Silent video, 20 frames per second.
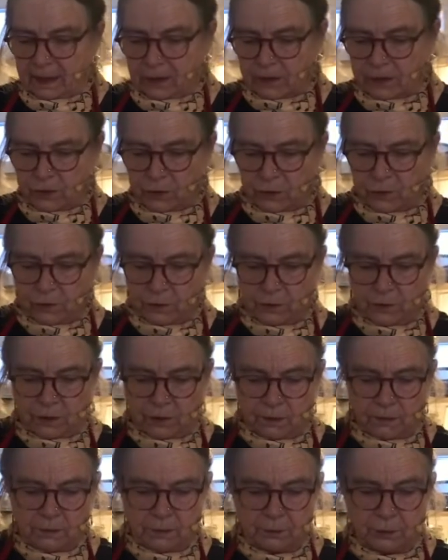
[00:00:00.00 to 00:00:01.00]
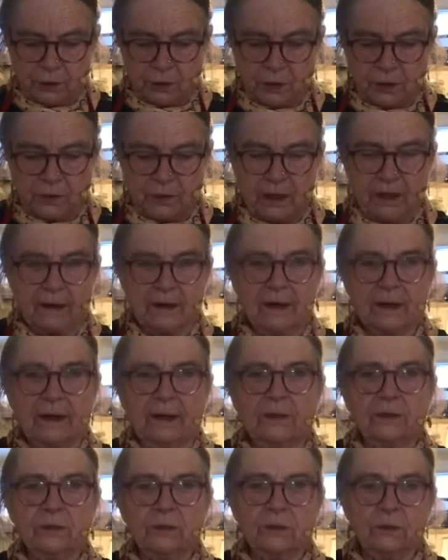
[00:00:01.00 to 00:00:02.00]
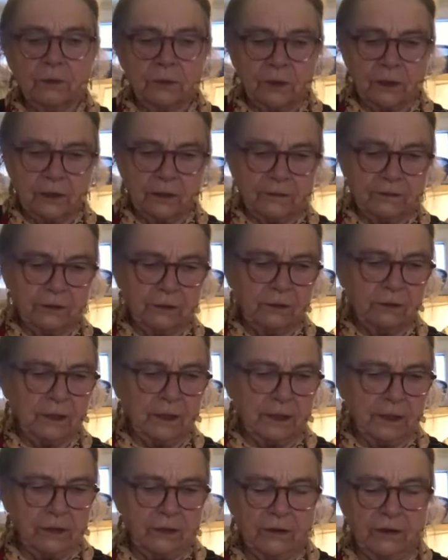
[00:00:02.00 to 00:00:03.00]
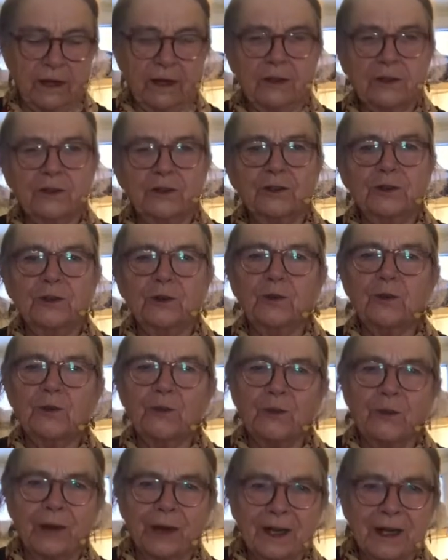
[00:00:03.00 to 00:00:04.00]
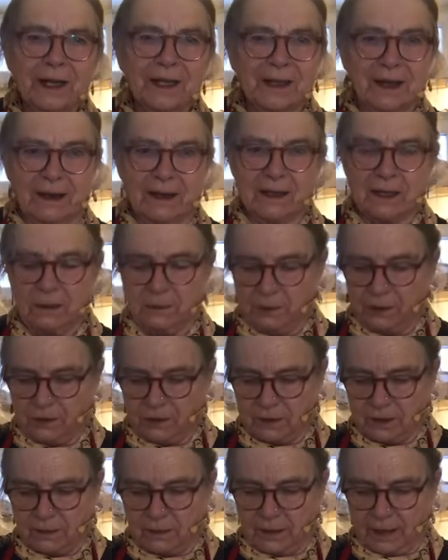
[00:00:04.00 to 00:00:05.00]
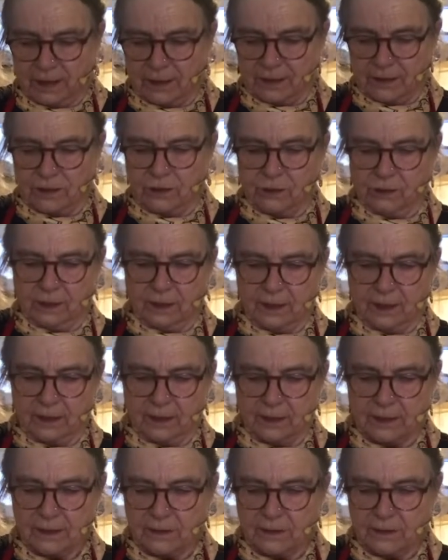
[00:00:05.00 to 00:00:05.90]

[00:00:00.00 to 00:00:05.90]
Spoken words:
So we put coriander, and don't worry if you don't like coriander, you don't really taste it because the mint is so intense.